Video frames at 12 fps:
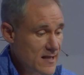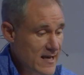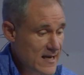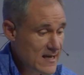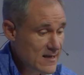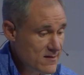
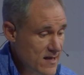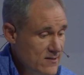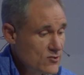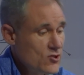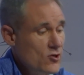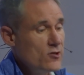they
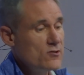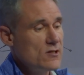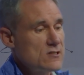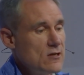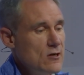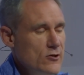then took the
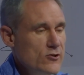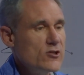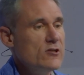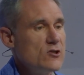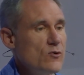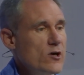
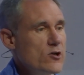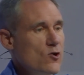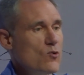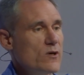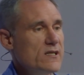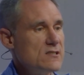solution to an
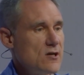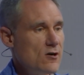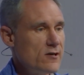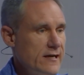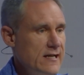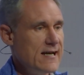
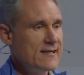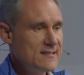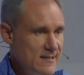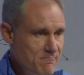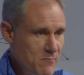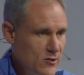always-on
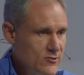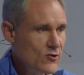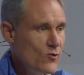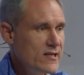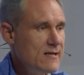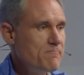connected
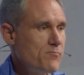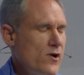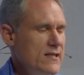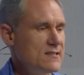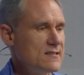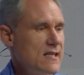model and
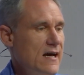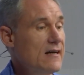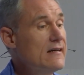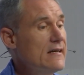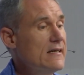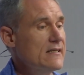embraced that.
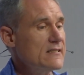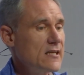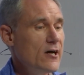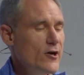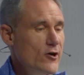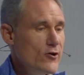
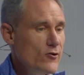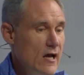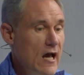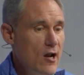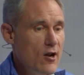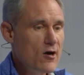So
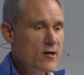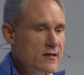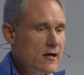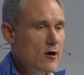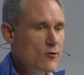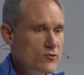a lot of
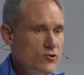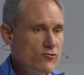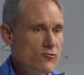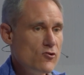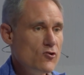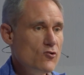
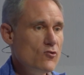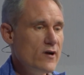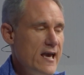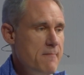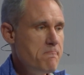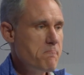cultural
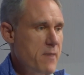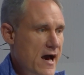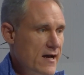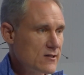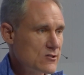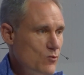
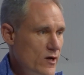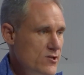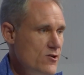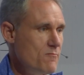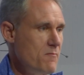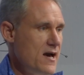impacts when
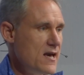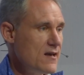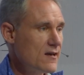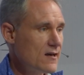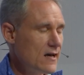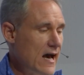you
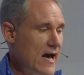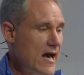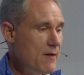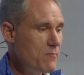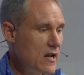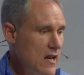make
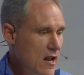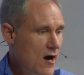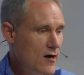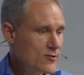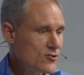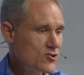
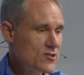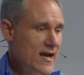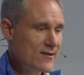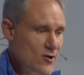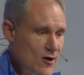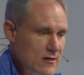large
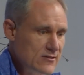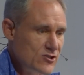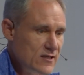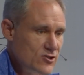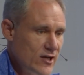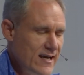
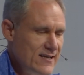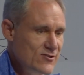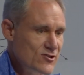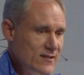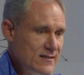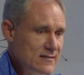technology
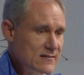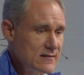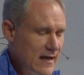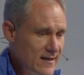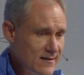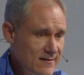changes.
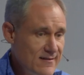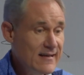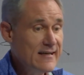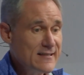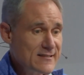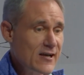And
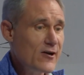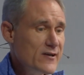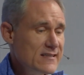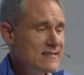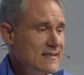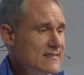so
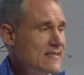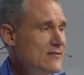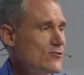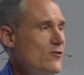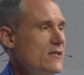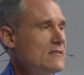it's
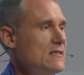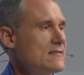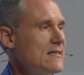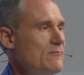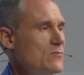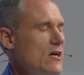interesting
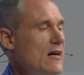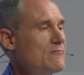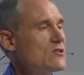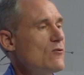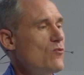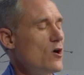sometimes
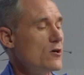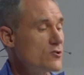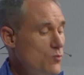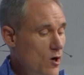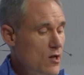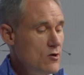to
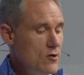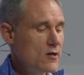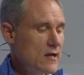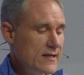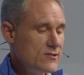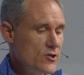watch what look
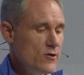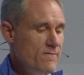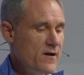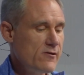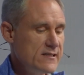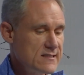like two
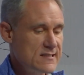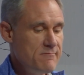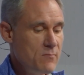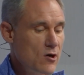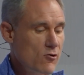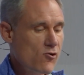very
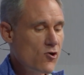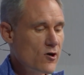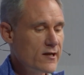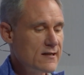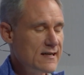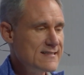similar
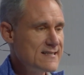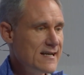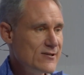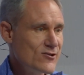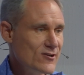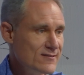
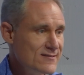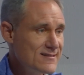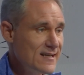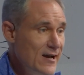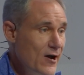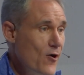organizations,
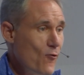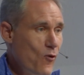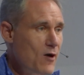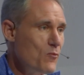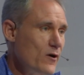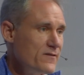
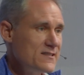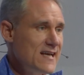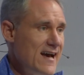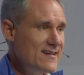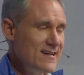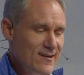one with a
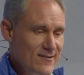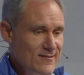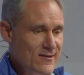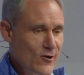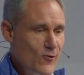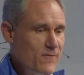
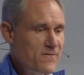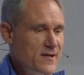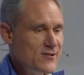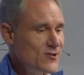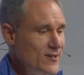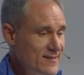technical
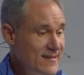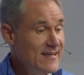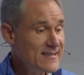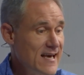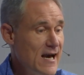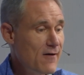vision,
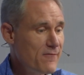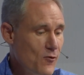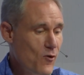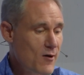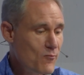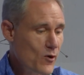the other
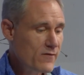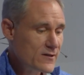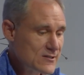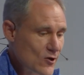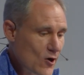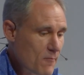one with a
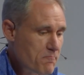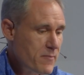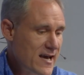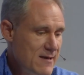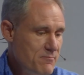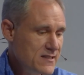sort of
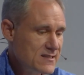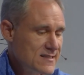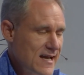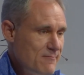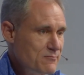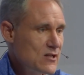baby
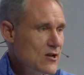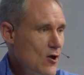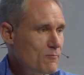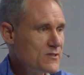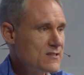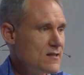steps
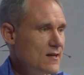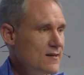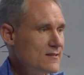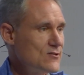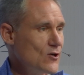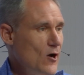lobster
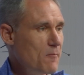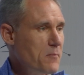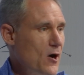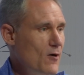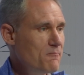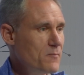sort of
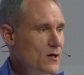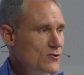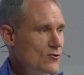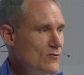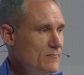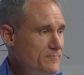pot
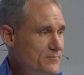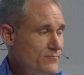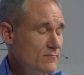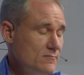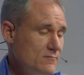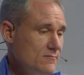model.
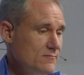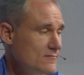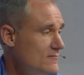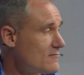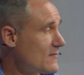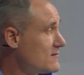
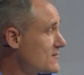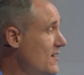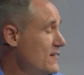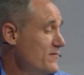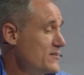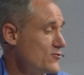It's
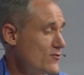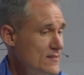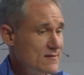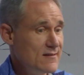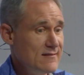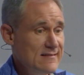kind of
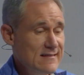interesting.